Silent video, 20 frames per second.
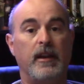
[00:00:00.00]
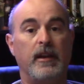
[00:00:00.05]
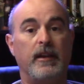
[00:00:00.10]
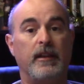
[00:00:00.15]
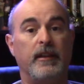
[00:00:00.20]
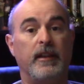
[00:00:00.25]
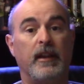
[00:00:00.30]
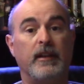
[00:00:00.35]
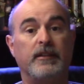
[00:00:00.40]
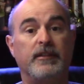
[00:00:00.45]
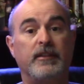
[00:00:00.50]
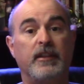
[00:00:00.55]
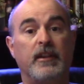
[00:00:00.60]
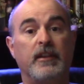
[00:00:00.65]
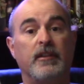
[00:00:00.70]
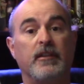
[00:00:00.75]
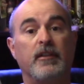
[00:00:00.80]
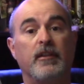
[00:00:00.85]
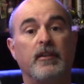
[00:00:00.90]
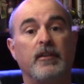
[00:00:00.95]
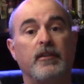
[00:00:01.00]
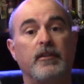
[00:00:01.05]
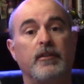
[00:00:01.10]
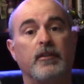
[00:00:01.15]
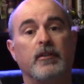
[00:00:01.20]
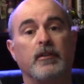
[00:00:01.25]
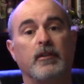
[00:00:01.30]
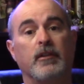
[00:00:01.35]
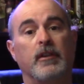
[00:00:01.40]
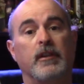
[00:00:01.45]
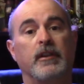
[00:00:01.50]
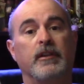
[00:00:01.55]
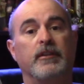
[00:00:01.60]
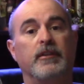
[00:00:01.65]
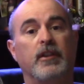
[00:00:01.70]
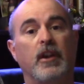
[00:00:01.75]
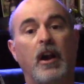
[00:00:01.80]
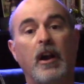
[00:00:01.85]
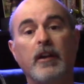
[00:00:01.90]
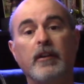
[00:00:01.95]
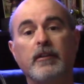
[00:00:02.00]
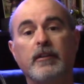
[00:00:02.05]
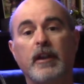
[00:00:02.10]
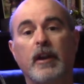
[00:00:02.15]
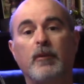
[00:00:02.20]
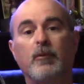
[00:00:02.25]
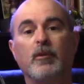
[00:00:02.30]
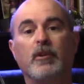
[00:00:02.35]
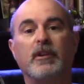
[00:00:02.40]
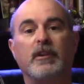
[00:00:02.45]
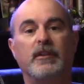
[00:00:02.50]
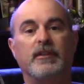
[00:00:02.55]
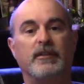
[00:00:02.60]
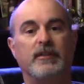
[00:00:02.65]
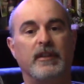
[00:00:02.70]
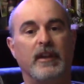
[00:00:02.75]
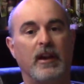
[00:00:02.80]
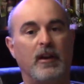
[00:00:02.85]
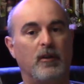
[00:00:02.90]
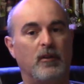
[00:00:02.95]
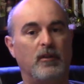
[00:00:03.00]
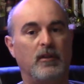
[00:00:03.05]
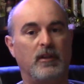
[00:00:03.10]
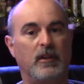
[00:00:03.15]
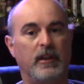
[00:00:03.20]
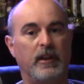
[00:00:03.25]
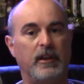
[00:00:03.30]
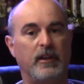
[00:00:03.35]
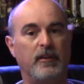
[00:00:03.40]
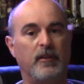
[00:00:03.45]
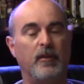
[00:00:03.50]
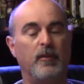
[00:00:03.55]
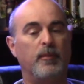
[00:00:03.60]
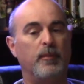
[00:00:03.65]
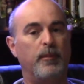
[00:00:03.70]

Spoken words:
And that's it. Your entire network is now clean.